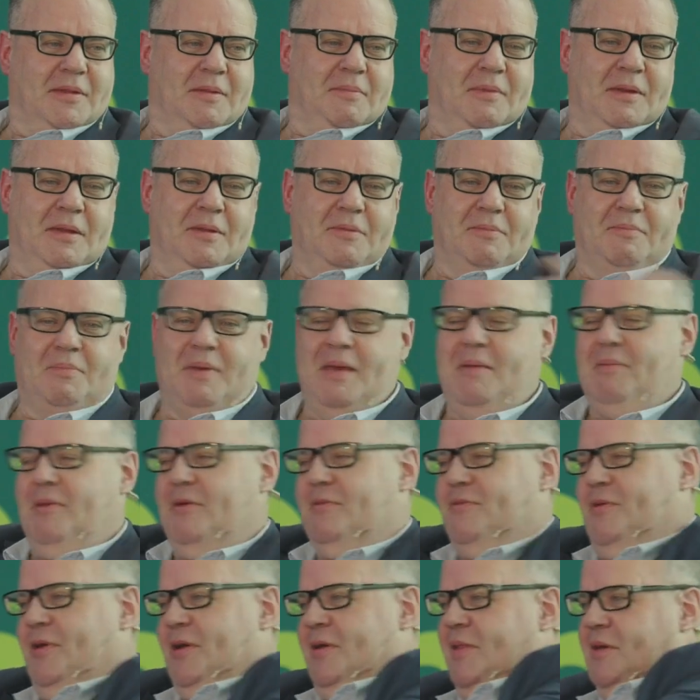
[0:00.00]
I mean, people who
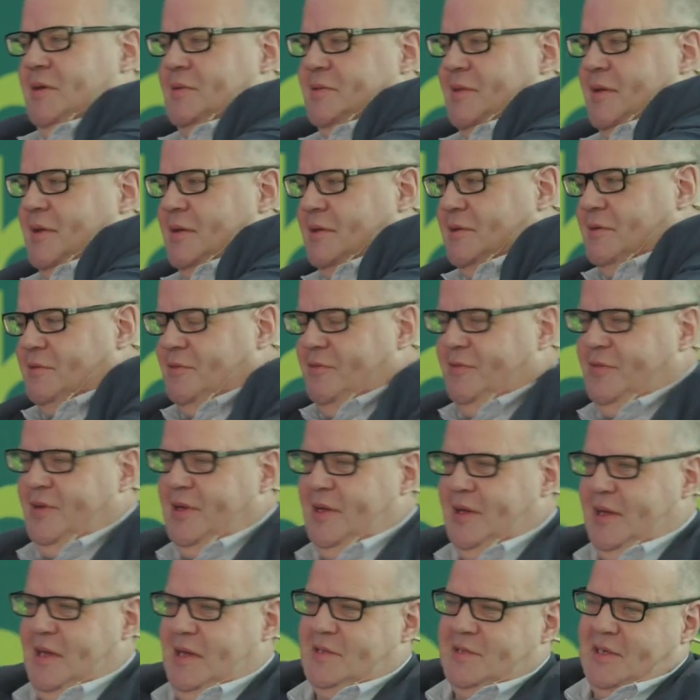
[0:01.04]
follow these things,
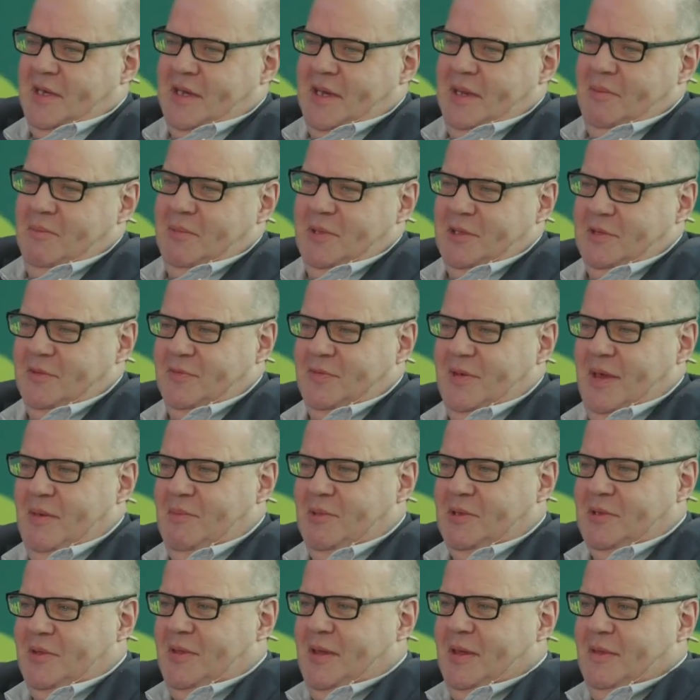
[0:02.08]
Fergie time was a
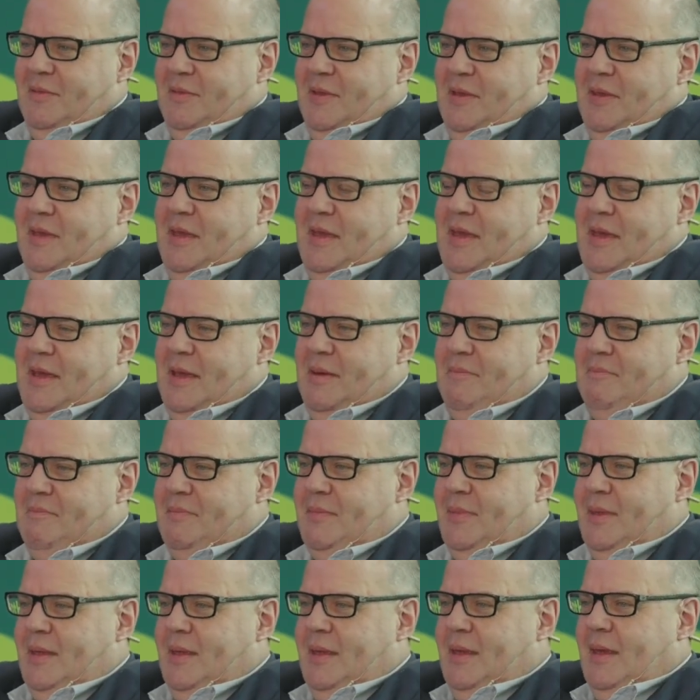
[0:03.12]
famous thing that he,
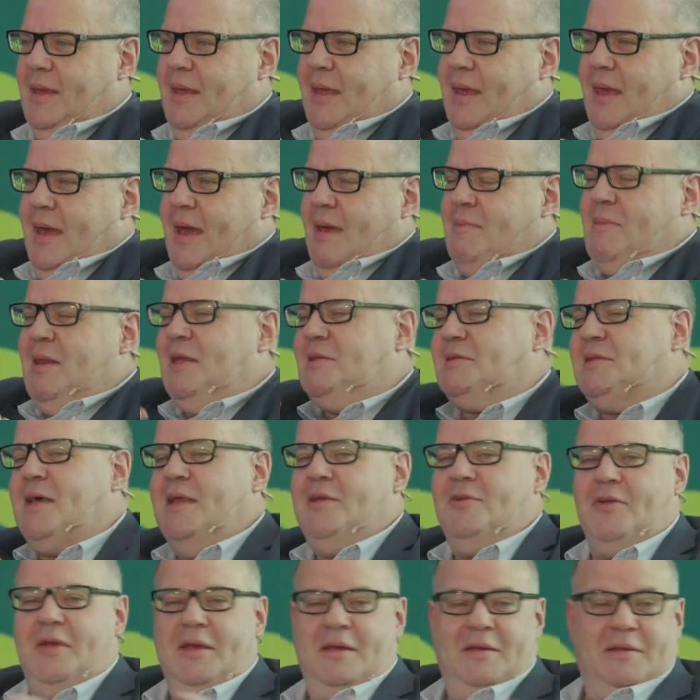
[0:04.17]
I mean,
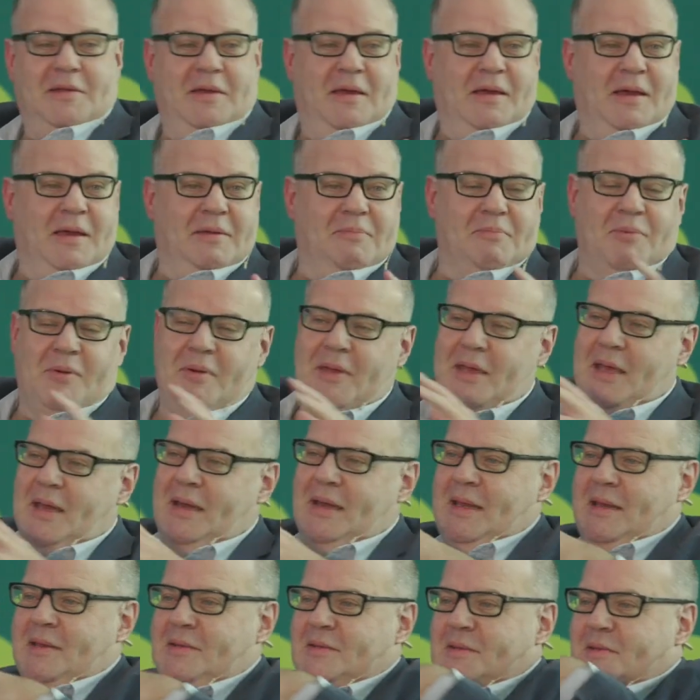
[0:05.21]
essentially, I probably get
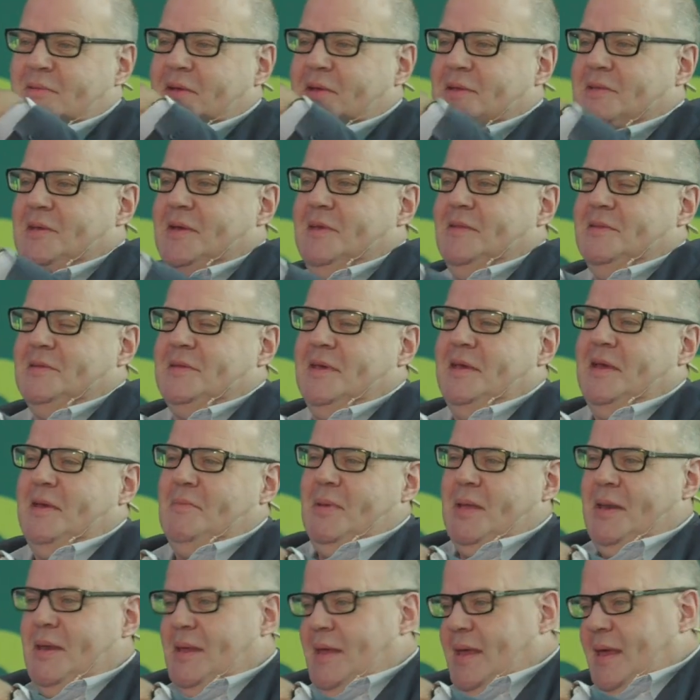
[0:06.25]
lynched if I say this here,
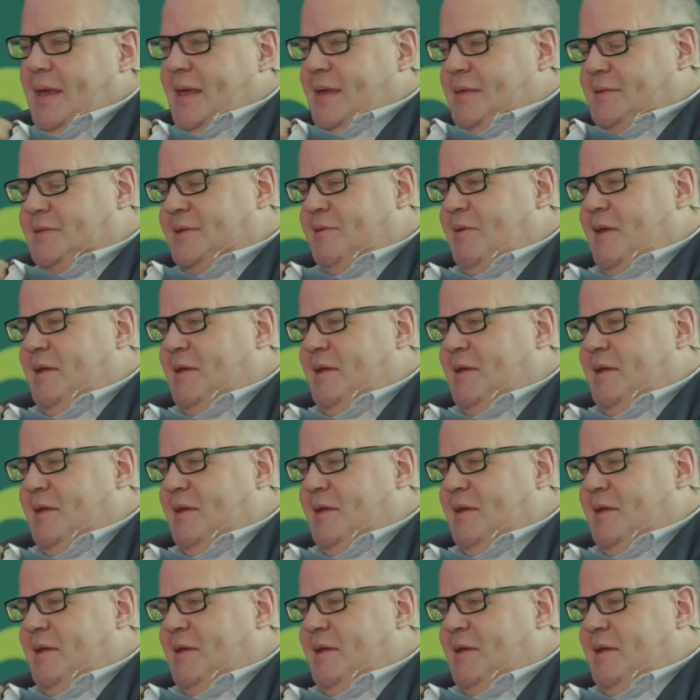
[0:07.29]
but so